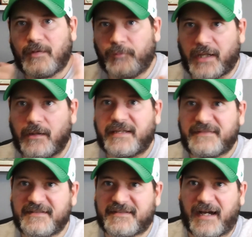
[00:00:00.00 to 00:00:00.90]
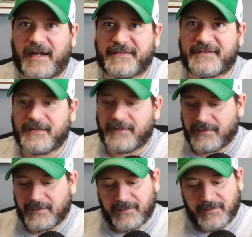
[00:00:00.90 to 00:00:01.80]
when I look at these guys,
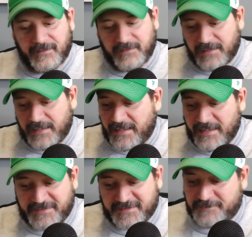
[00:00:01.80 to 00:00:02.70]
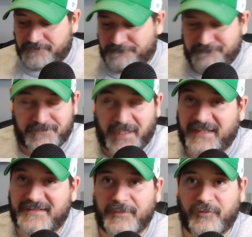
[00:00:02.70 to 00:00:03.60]
it's
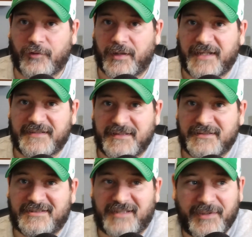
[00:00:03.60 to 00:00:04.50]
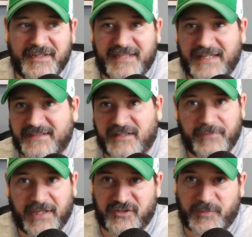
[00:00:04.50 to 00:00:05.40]
like I said before, guys, some of this has to
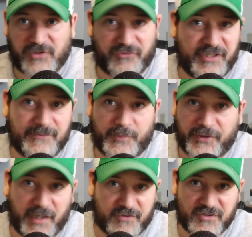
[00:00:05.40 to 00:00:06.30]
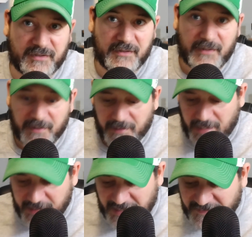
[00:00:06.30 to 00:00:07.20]
come down to special teams production.
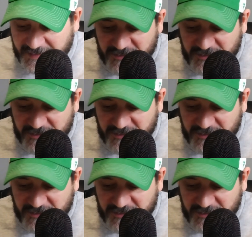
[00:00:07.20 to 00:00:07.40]
And I think